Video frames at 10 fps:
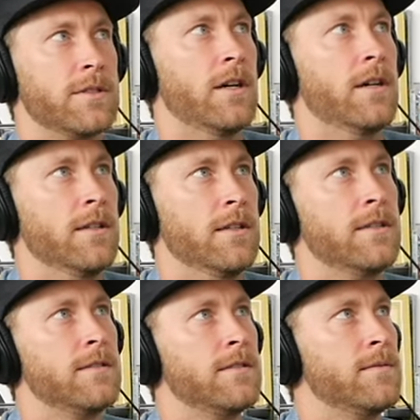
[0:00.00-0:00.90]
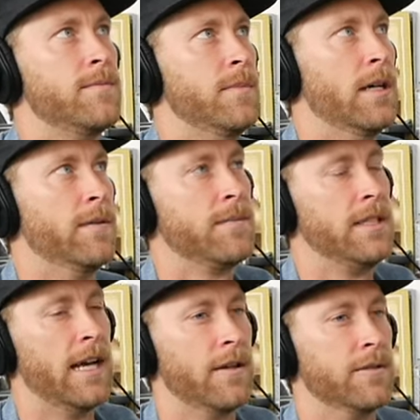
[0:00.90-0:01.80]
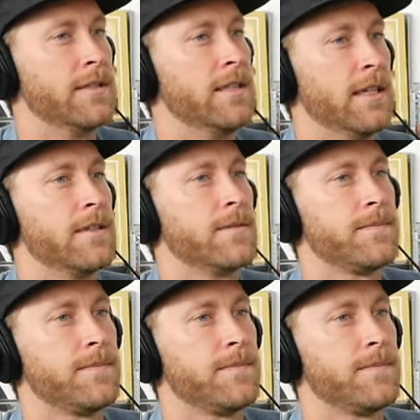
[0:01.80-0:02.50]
called, but yeah, that was sick. I linked